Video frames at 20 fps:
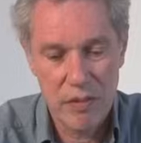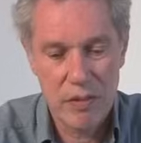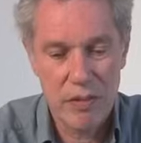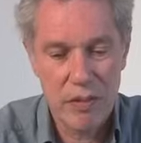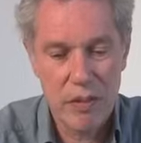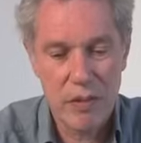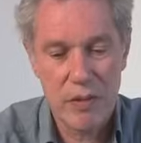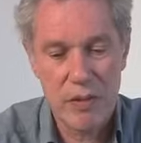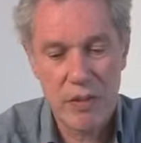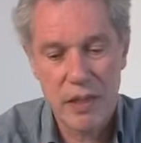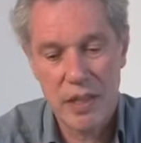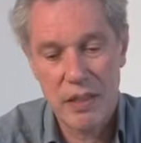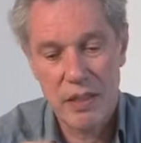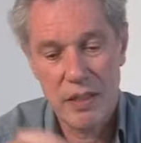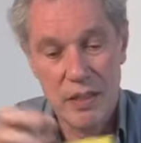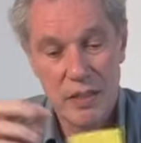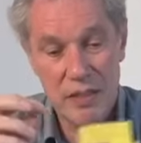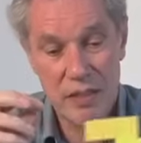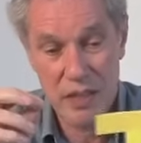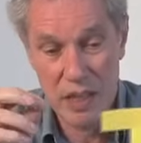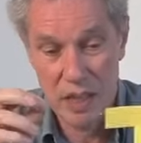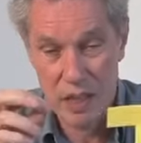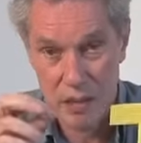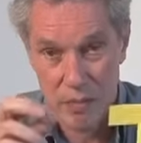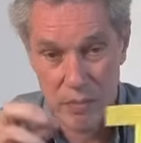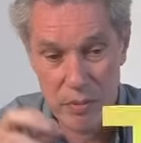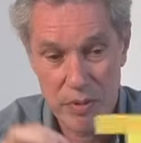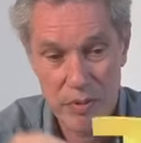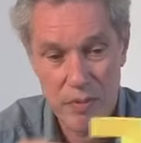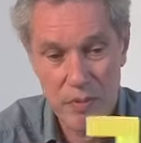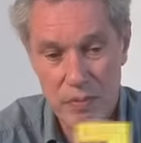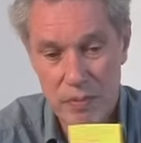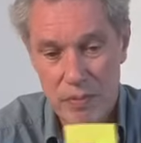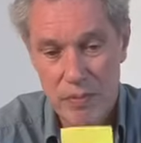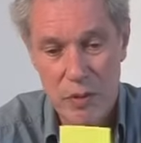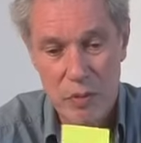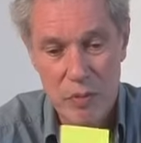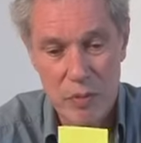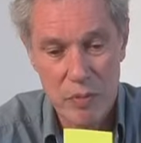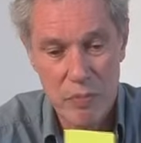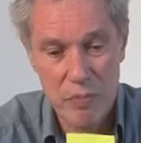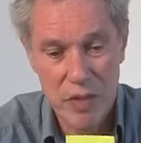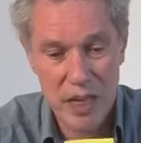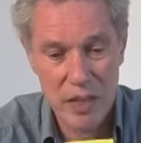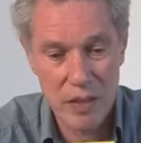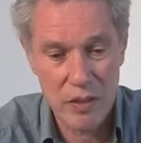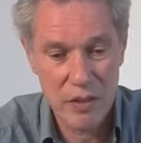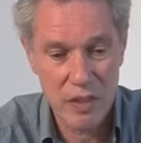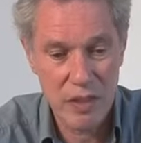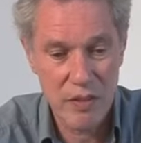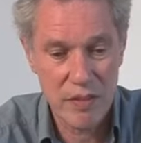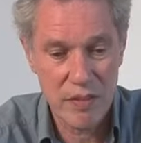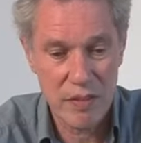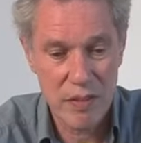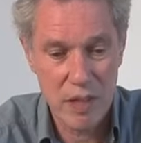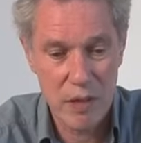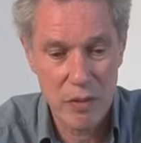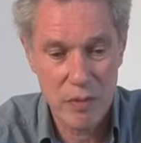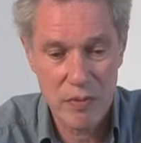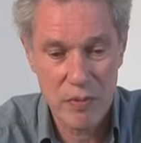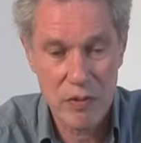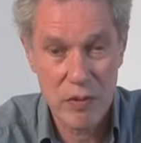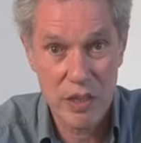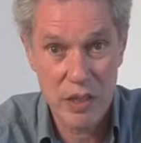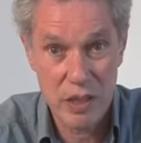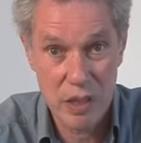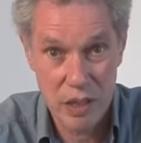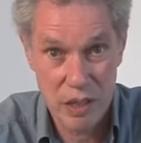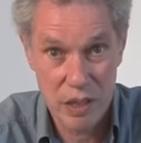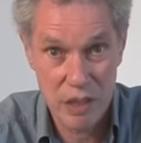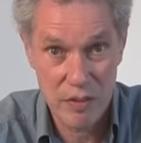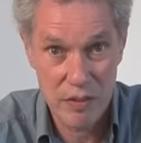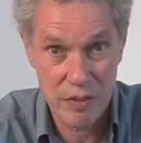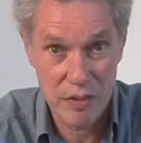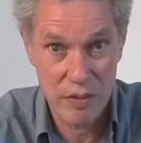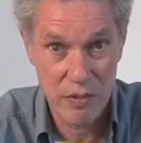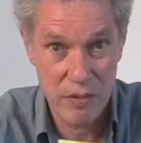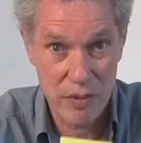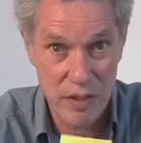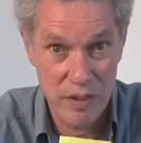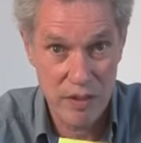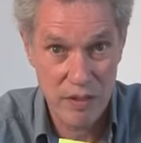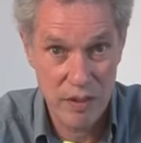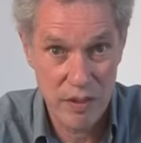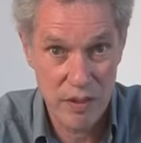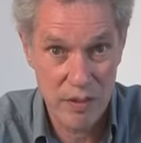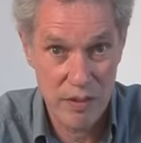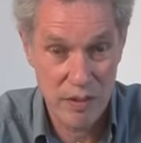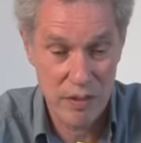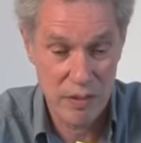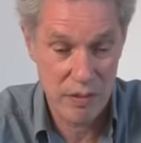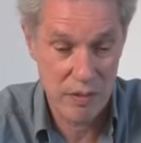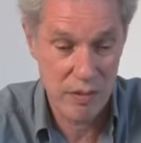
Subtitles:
So you get this shape. Fold it back on itself to enhance the creases.